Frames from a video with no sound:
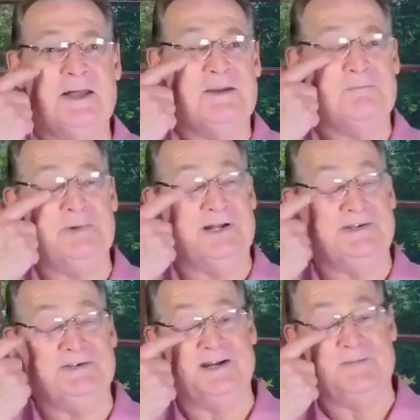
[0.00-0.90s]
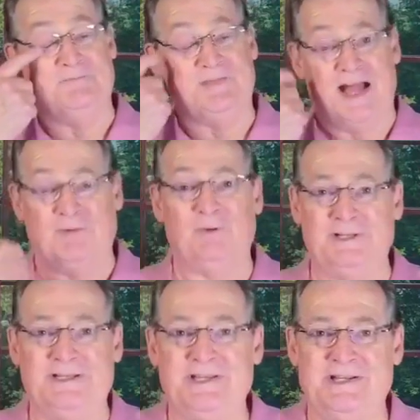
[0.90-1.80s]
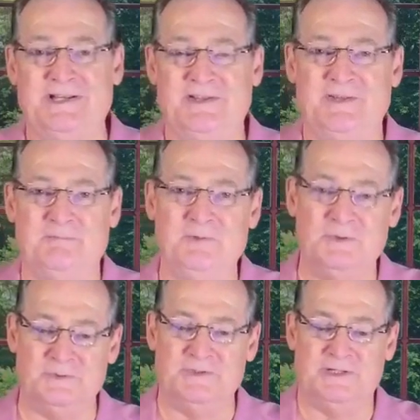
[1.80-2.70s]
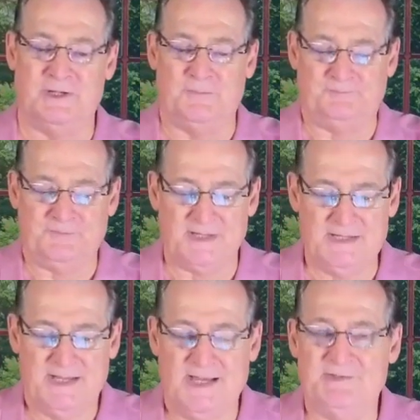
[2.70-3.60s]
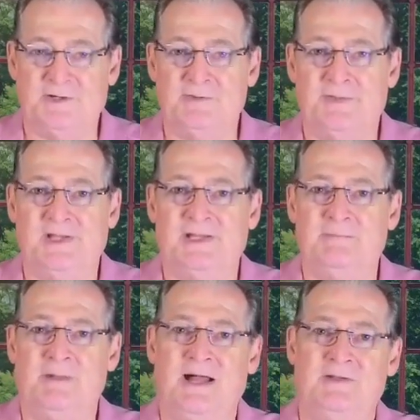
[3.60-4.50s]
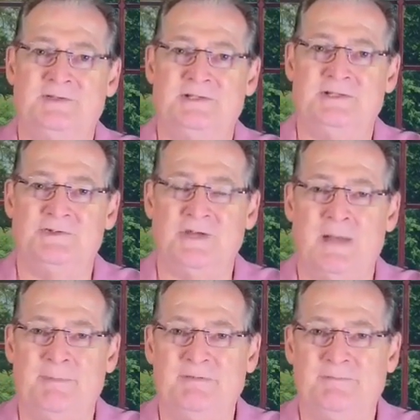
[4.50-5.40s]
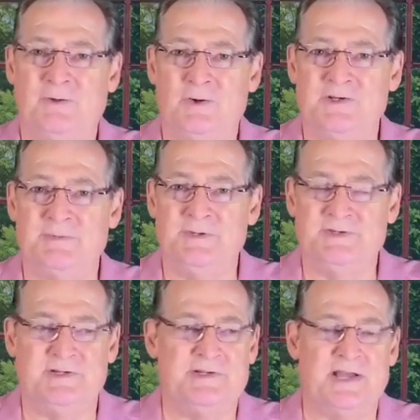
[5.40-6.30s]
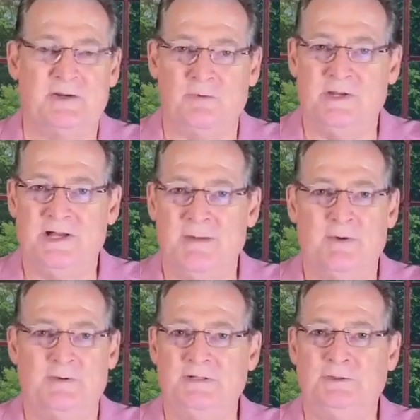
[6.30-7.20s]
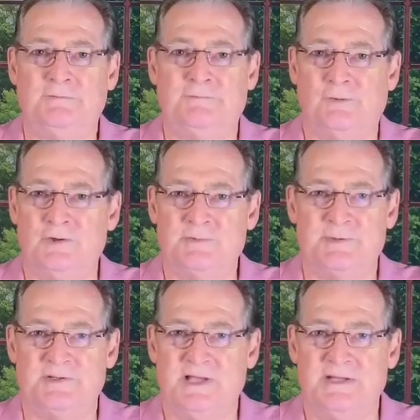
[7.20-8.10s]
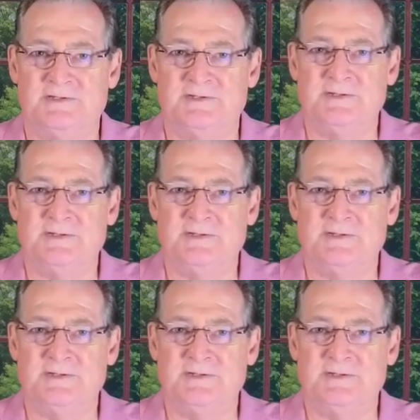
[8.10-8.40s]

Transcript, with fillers: but um, I really get into the mood, you know. I start thinking about uh, shopping for Christmas and decorating. I'm already looking for Christmas lights.